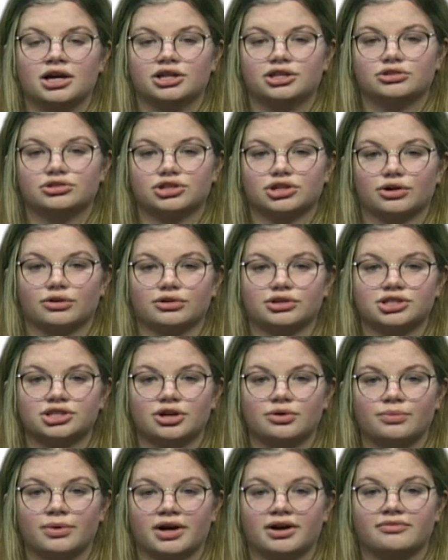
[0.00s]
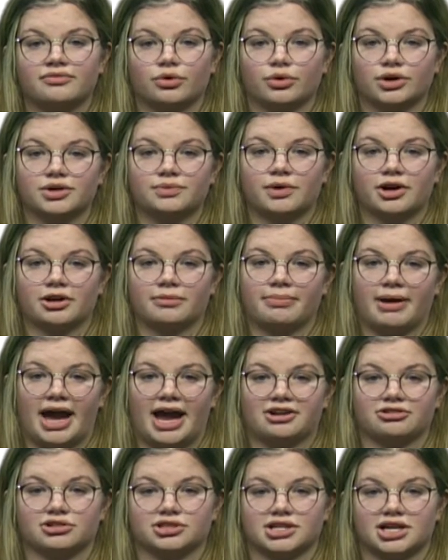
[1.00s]
You should also avoid wearing
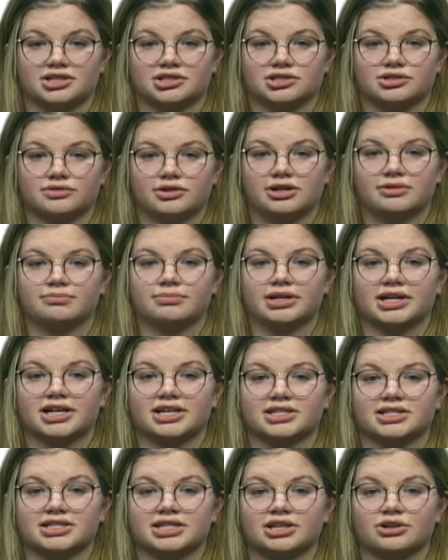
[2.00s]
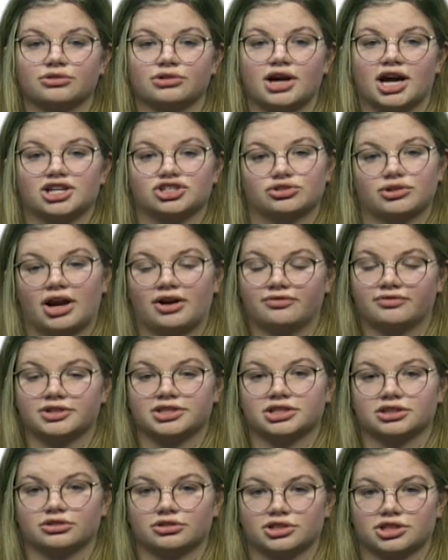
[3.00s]
patterns on screen because it'll cause your outfit
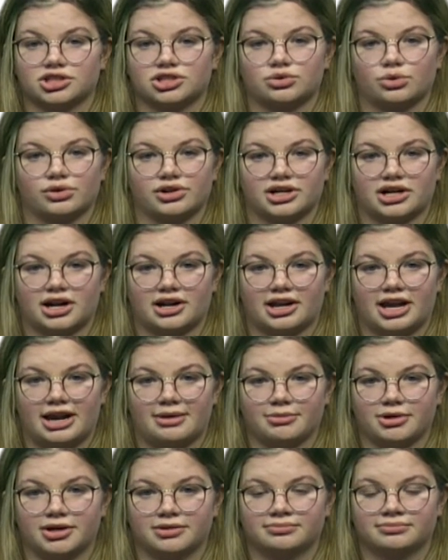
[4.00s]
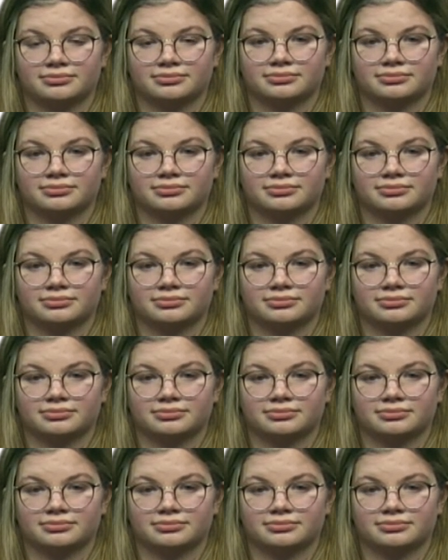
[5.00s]
to look distorted on camera.